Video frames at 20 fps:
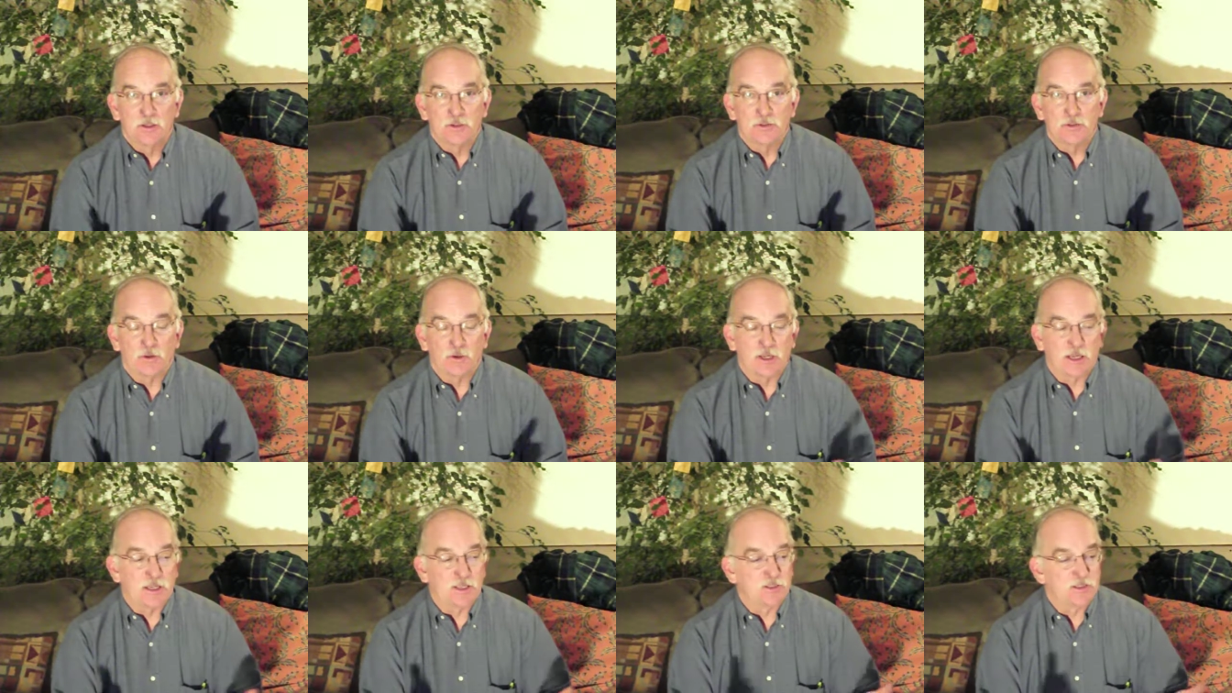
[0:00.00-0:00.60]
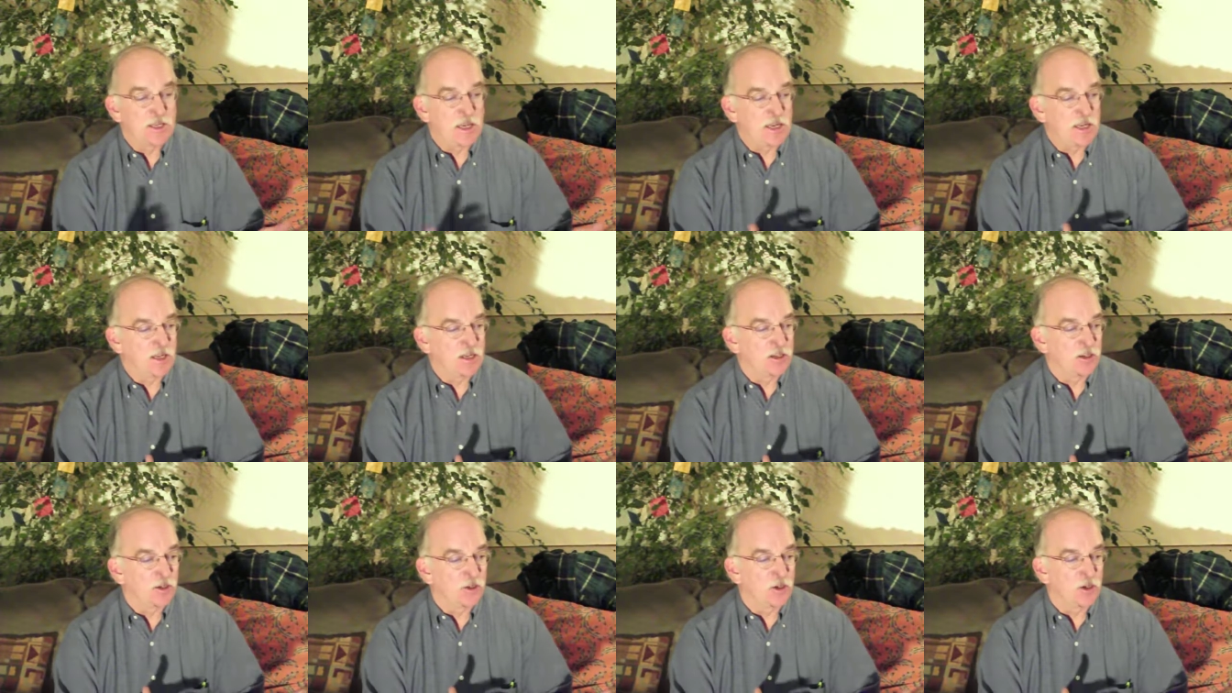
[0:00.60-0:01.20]
So again,
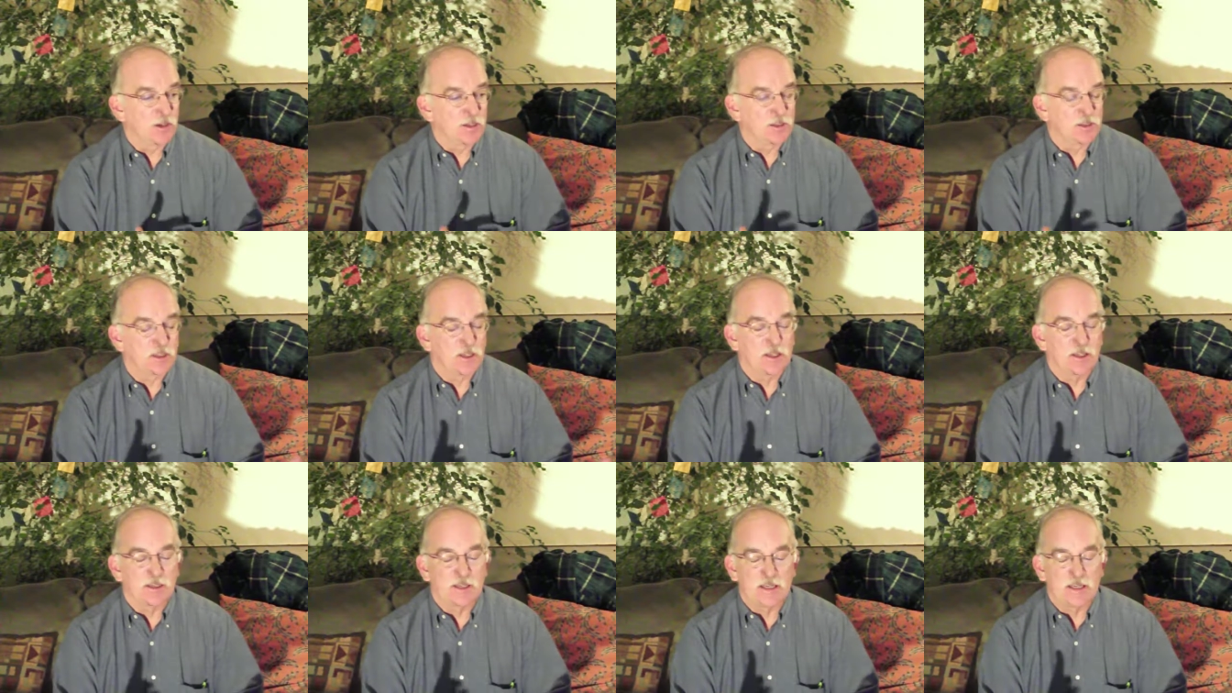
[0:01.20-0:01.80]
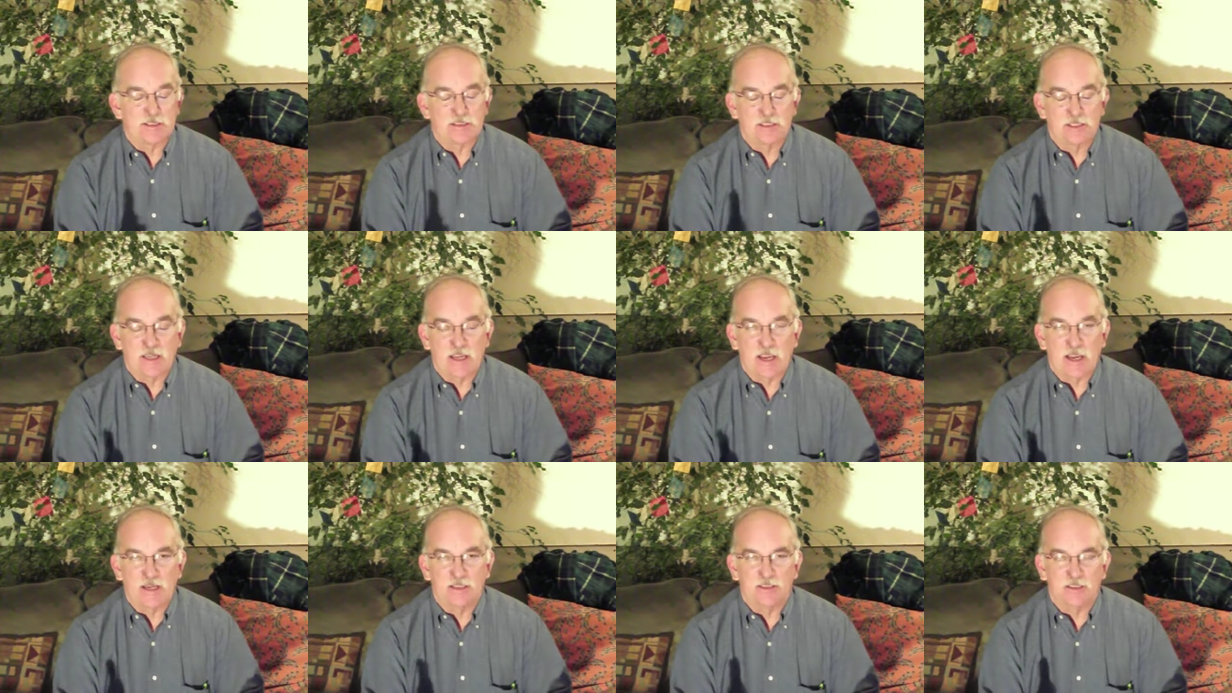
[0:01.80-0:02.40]
taking a look at
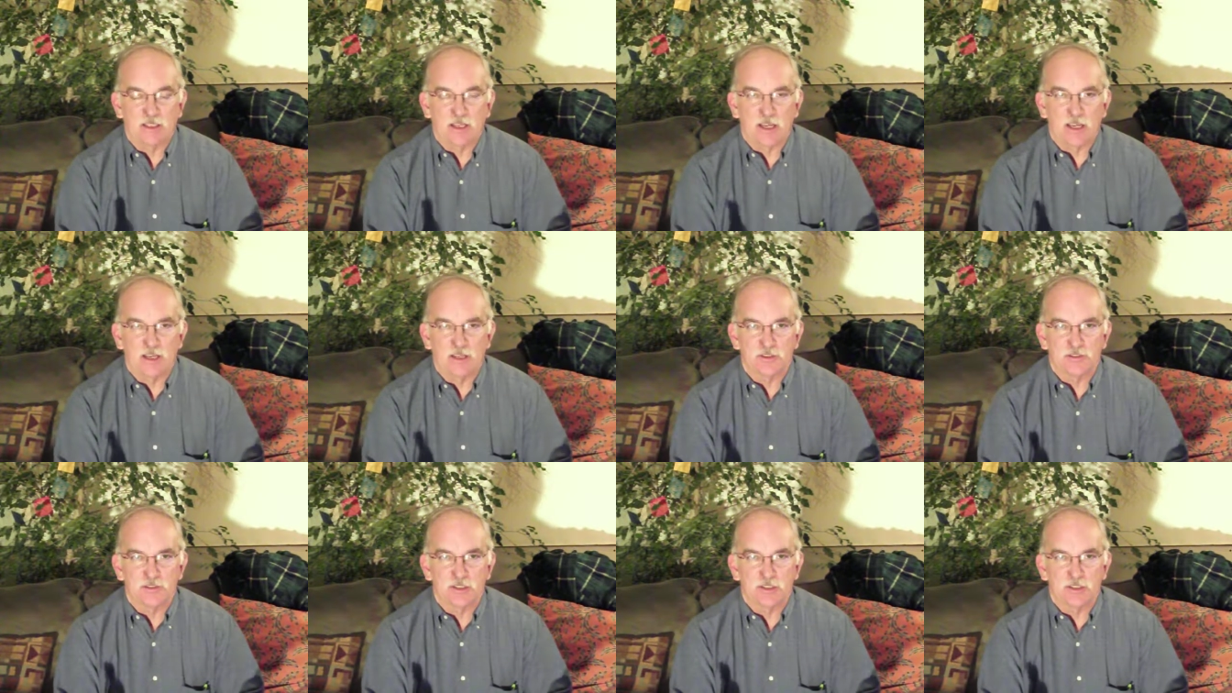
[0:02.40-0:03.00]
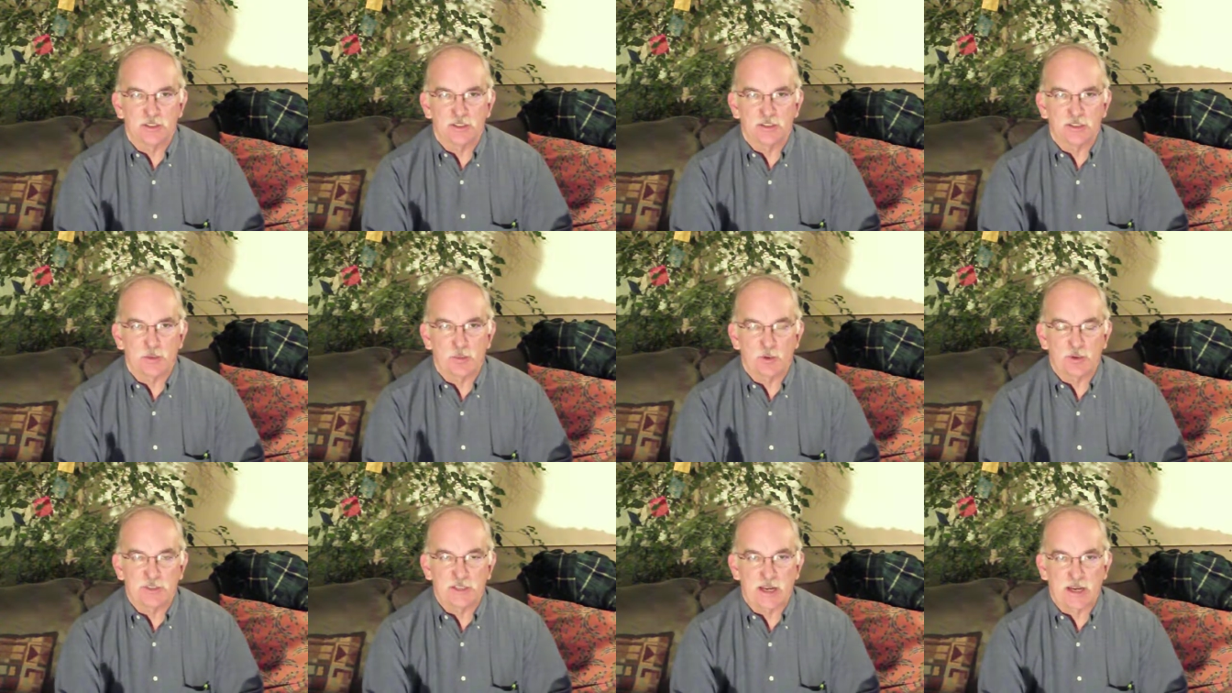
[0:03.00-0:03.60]
today is
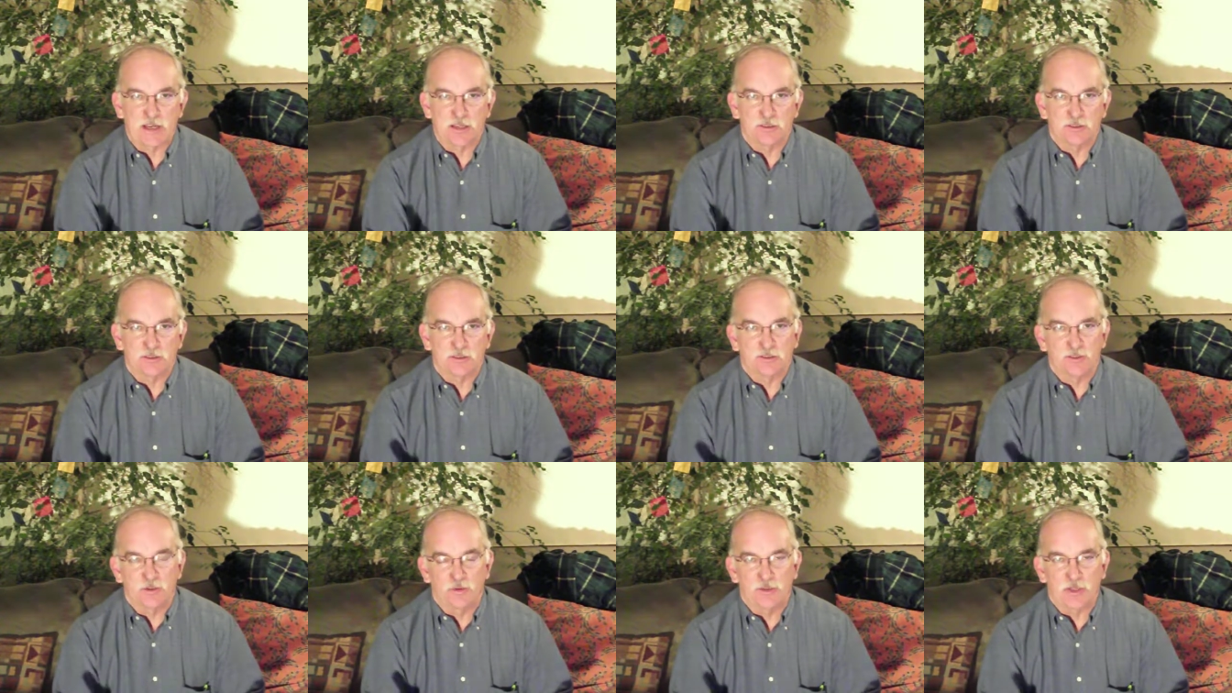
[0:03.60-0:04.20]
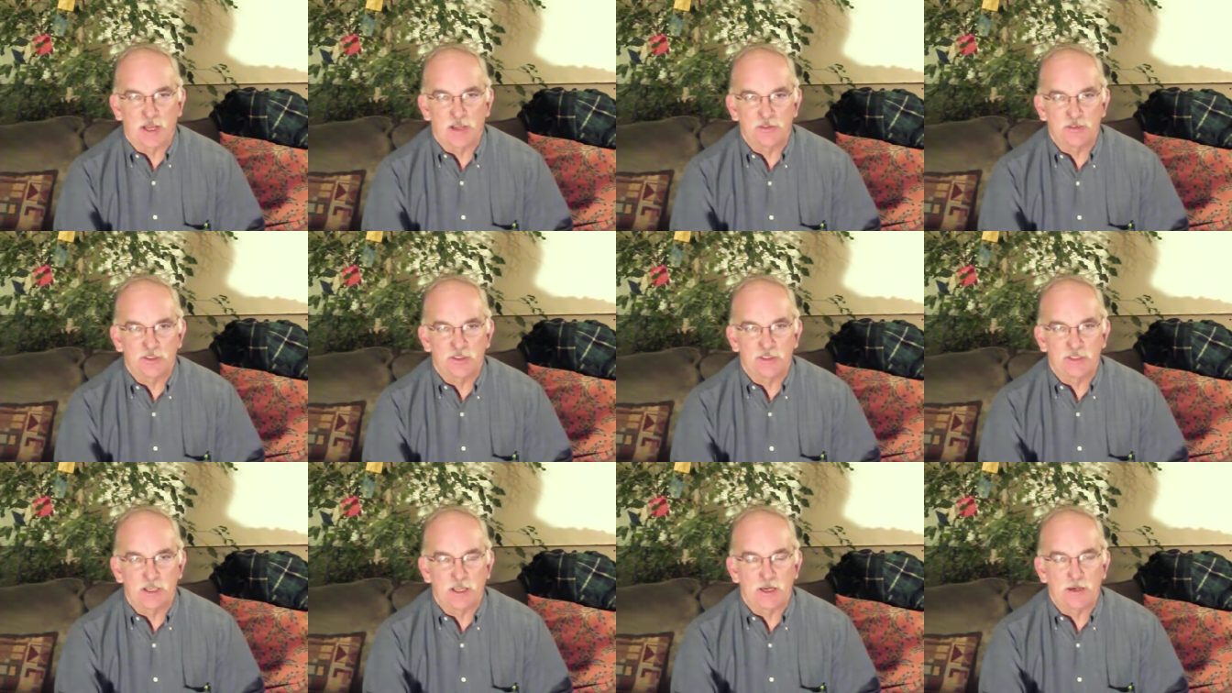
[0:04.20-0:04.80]
December 2nd,
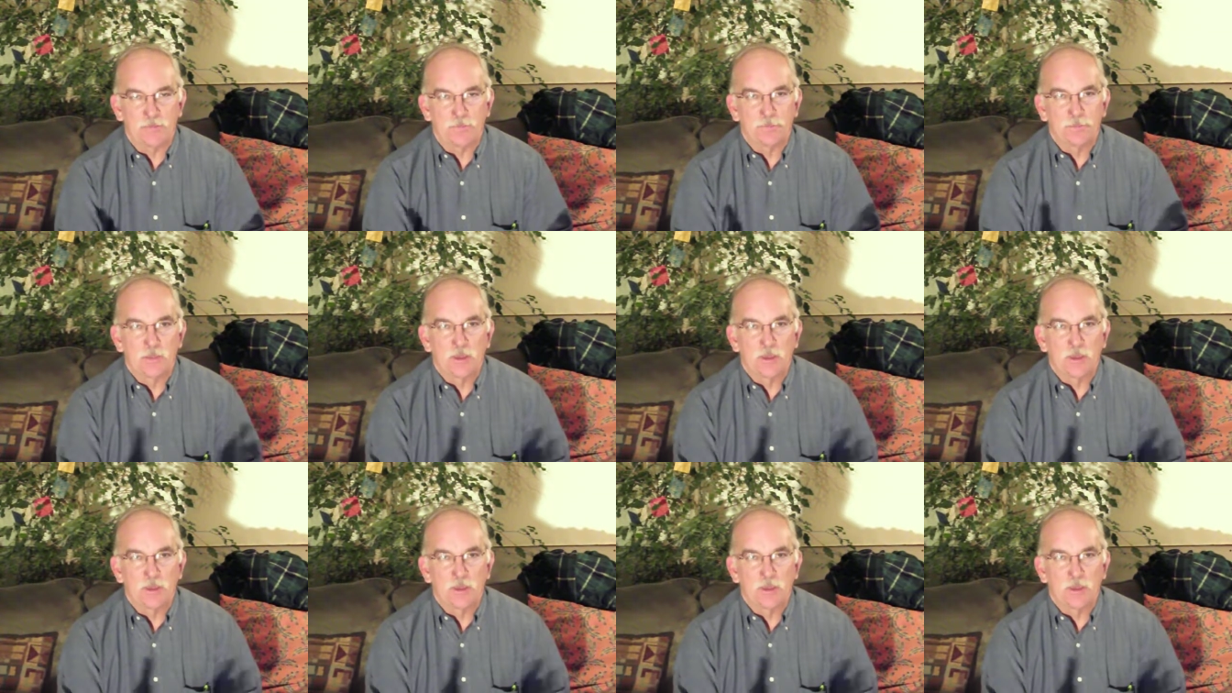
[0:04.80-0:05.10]
2010.